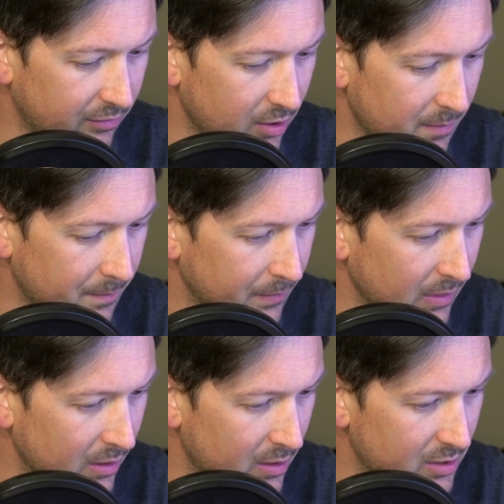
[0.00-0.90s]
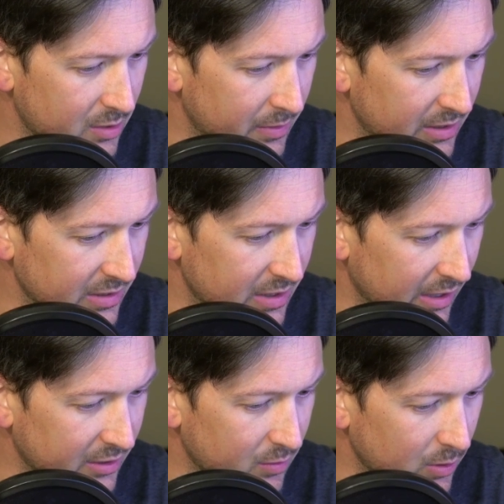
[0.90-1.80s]
from some of these
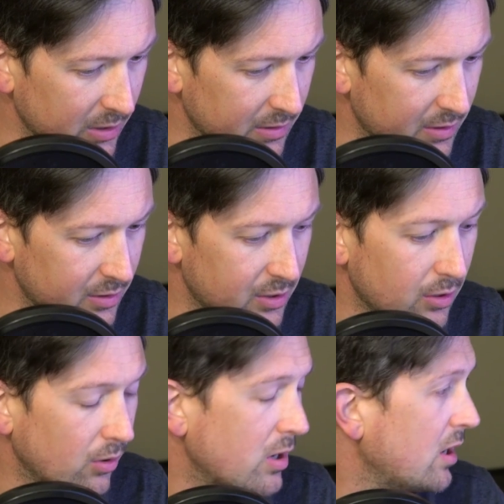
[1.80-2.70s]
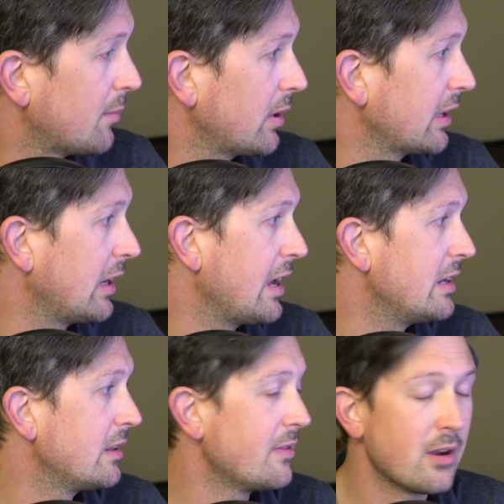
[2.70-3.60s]
next ones, so probably going to
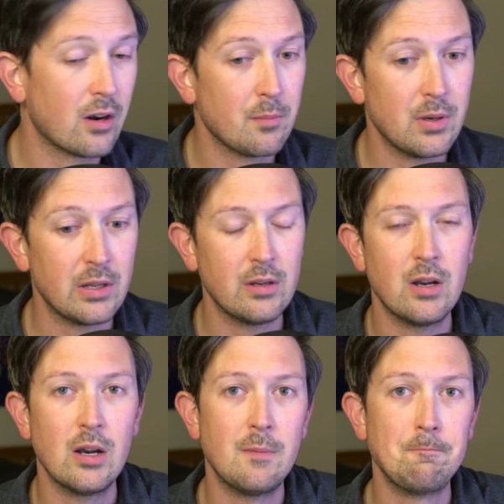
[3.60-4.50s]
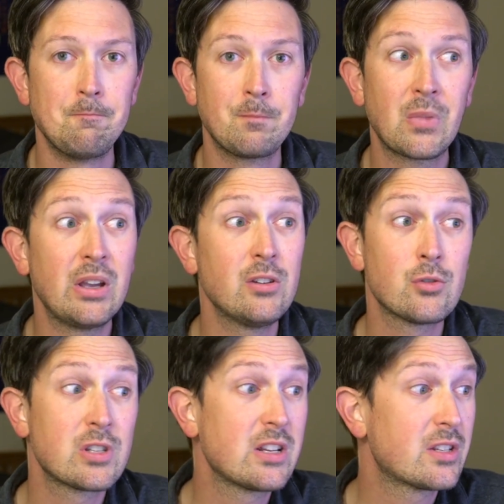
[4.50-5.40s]
end it there. But
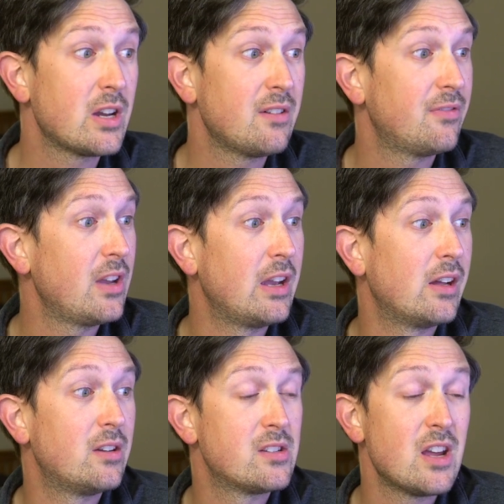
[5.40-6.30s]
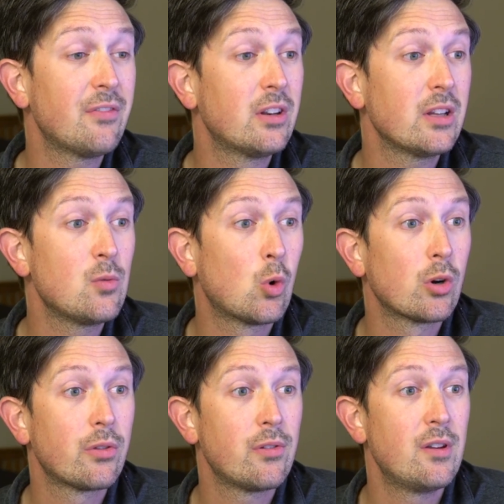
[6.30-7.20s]
interesting stuff, and definitely
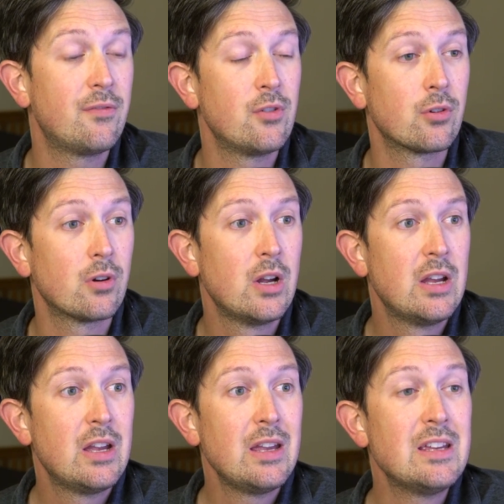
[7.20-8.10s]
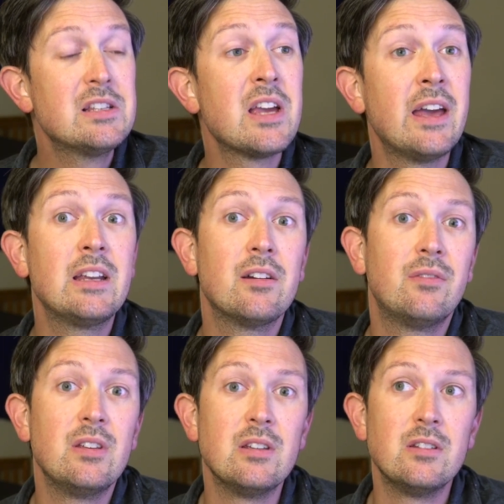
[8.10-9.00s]
worth, if you're into any
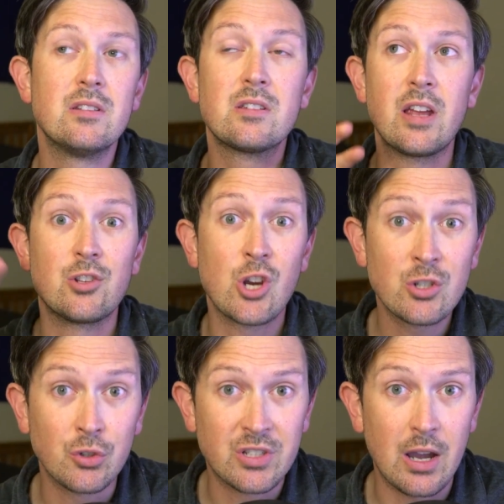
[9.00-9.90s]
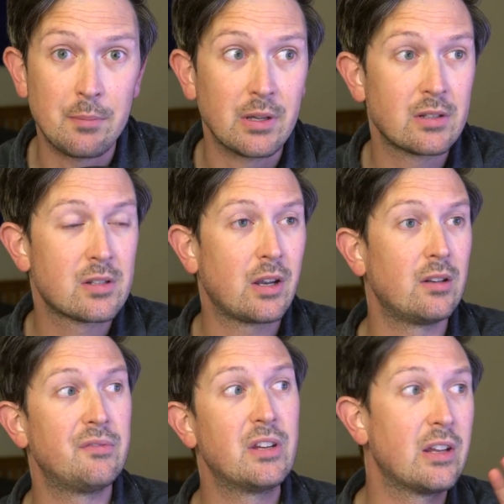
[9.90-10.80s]
of these tangential topics,
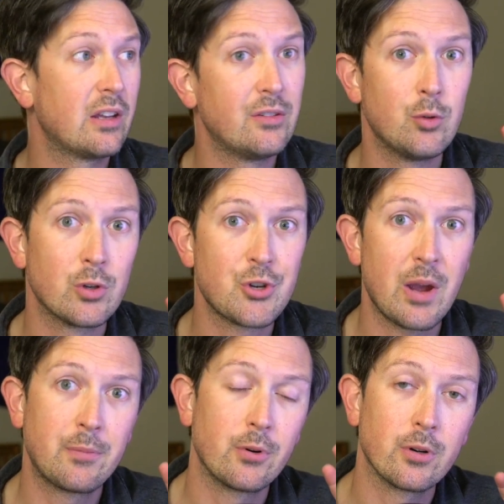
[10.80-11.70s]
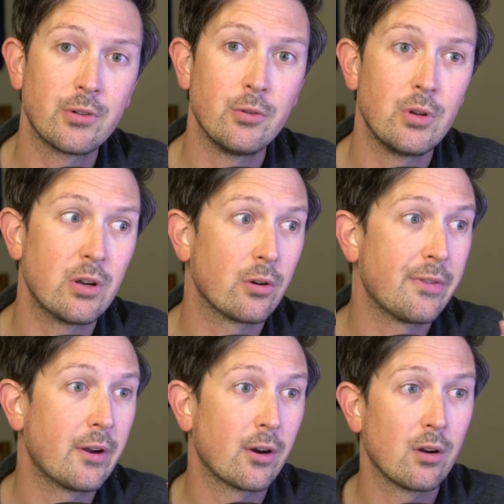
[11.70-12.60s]
kind of digging into a chapter or two here
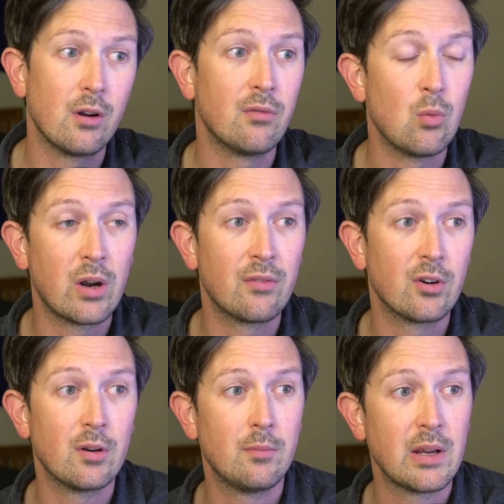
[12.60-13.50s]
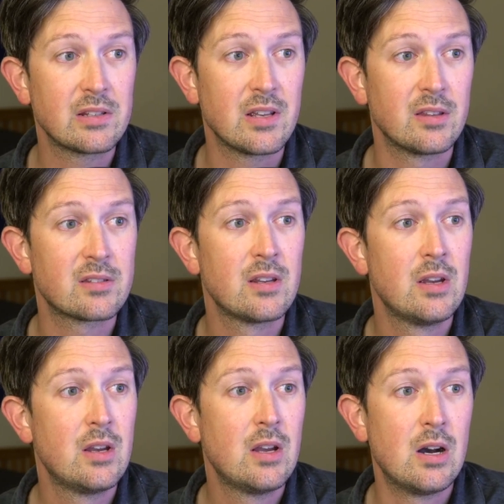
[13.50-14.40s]
and there of whatever it makes sense.
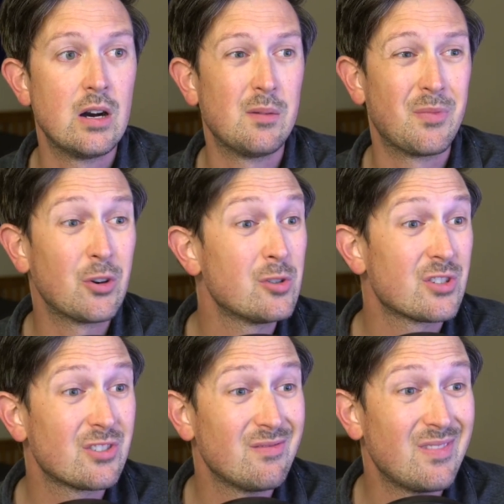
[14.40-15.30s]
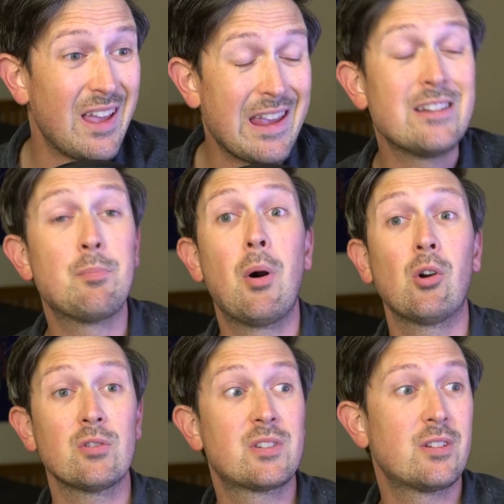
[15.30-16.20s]
There's 8
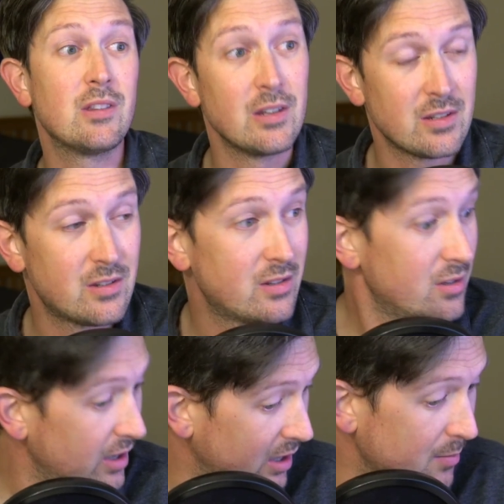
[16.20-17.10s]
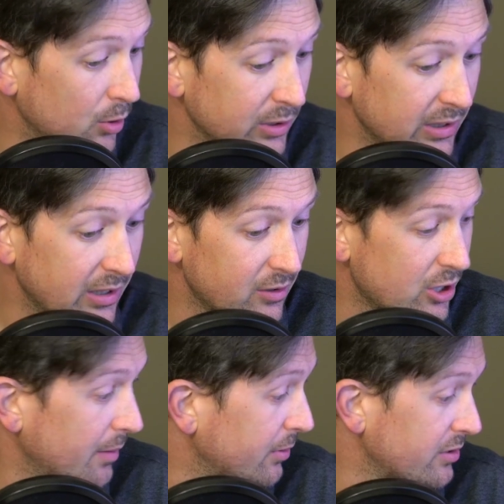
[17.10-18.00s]
parts to this, and I'm only at
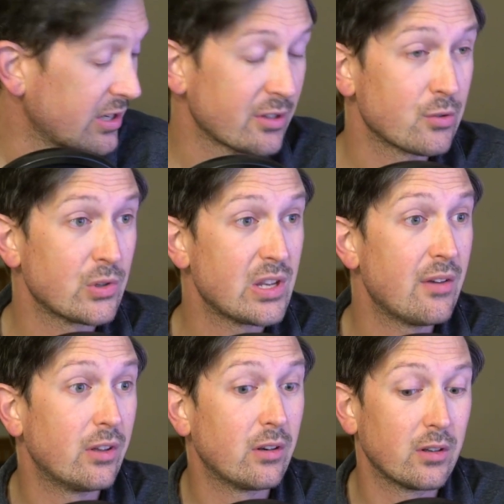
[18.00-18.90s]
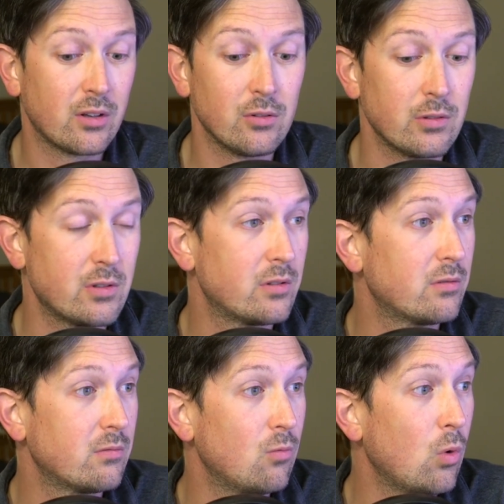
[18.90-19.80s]
chapter 6 or 7. It
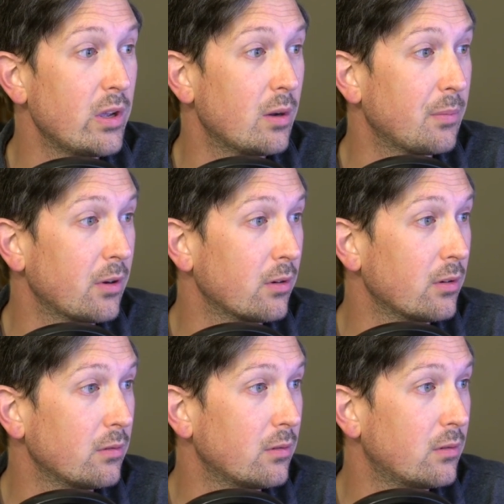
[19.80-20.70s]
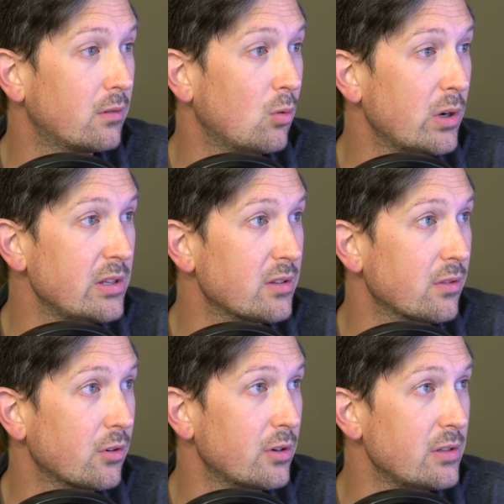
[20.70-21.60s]
goes way up there to 20s
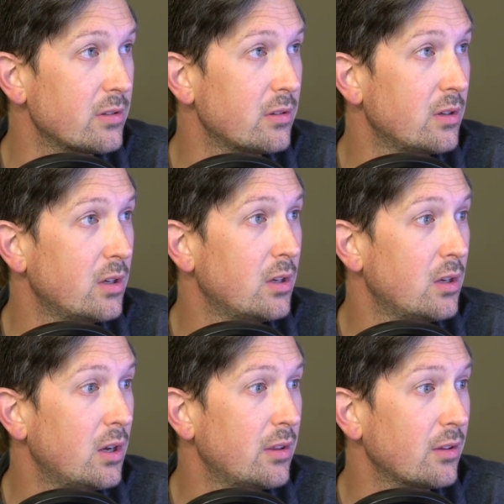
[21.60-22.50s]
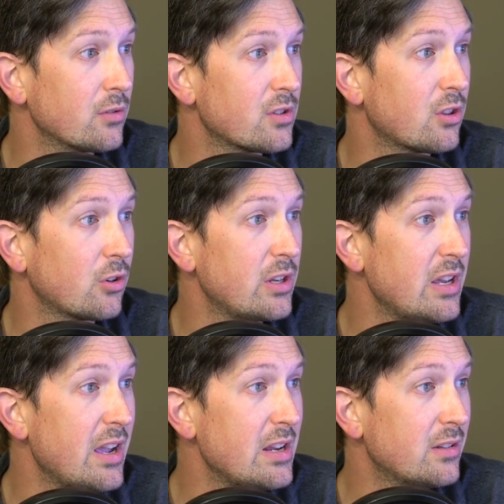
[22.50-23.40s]
and 30s. I think there's
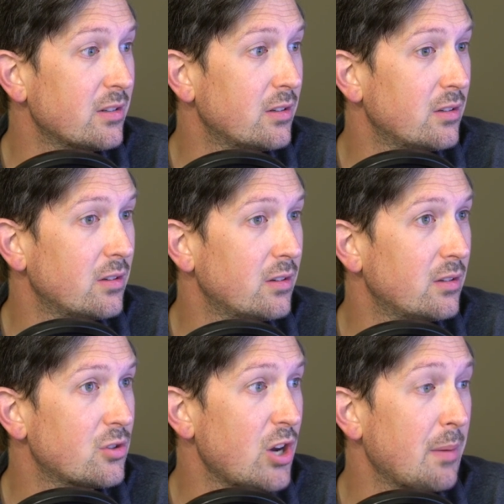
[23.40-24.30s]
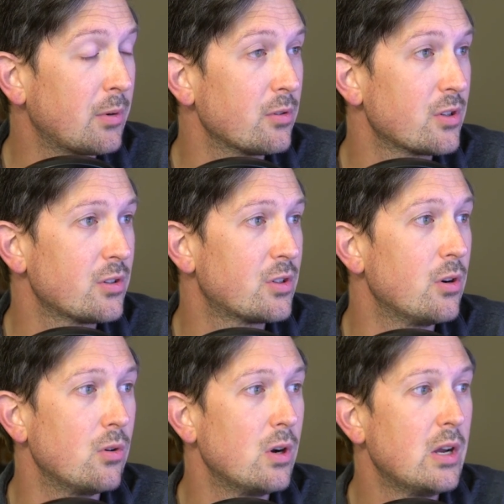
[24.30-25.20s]
38 chapters.
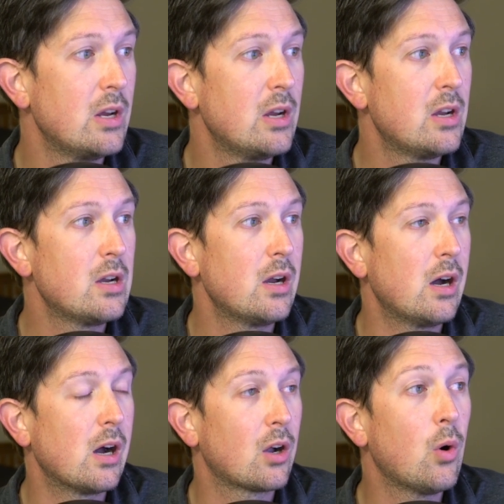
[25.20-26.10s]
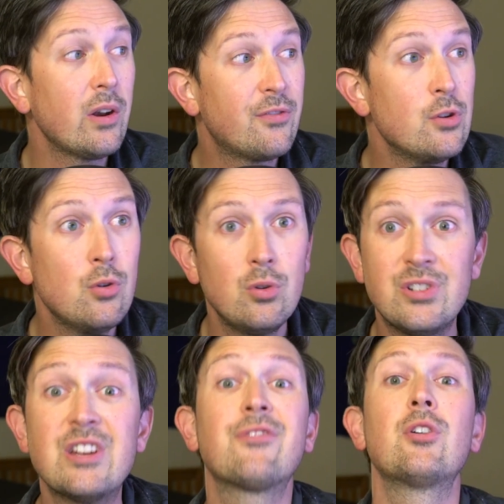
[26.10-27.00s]
So quite a few
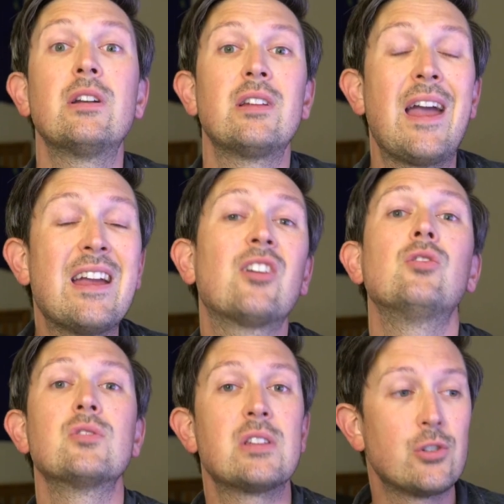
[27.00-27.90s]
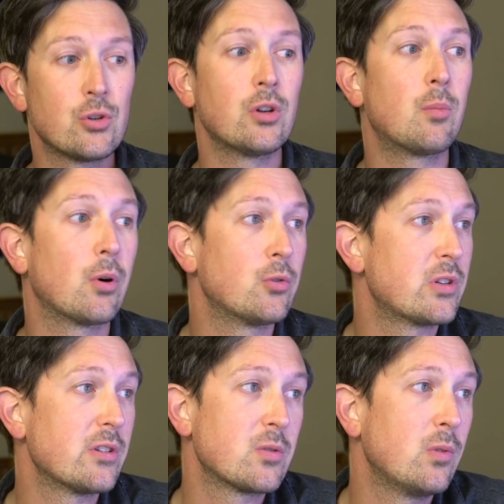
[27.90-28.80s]
different angles that you could
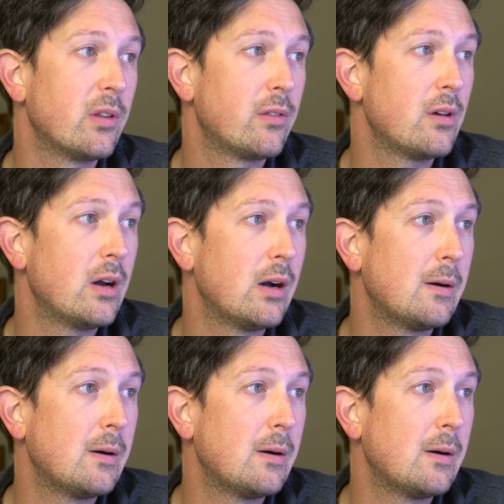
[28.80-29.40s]
approach this with,